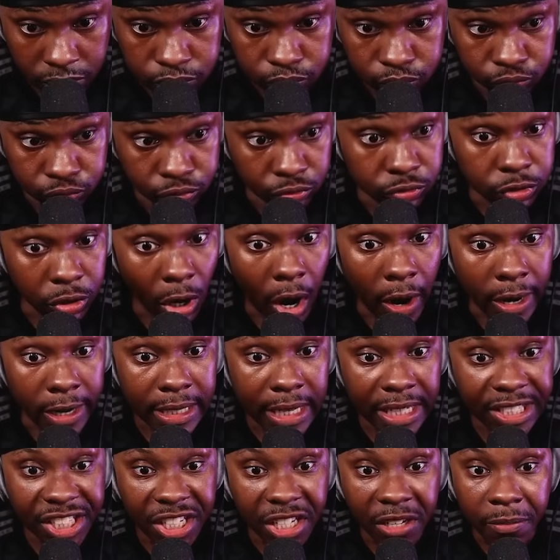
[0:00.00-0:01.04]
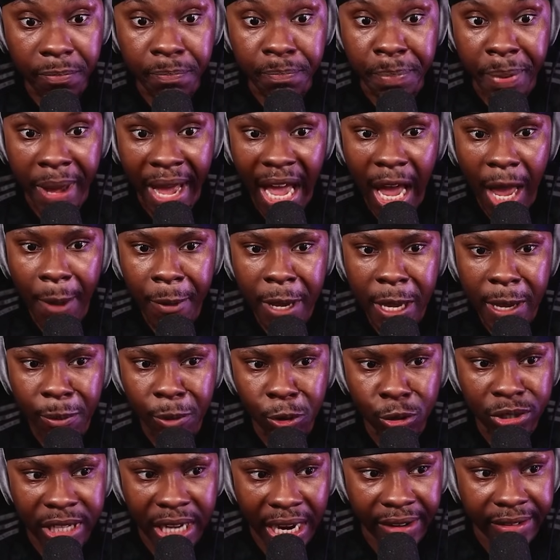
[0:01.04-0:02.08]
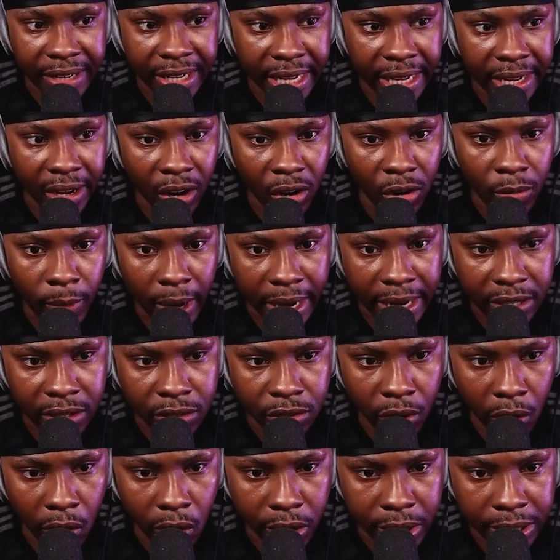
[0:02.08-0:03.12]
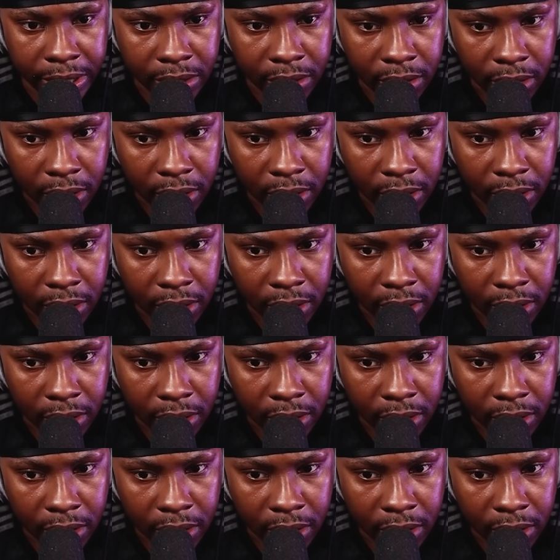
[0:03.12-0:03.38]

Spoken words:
Right, there's actually bear people down here. Oh my God.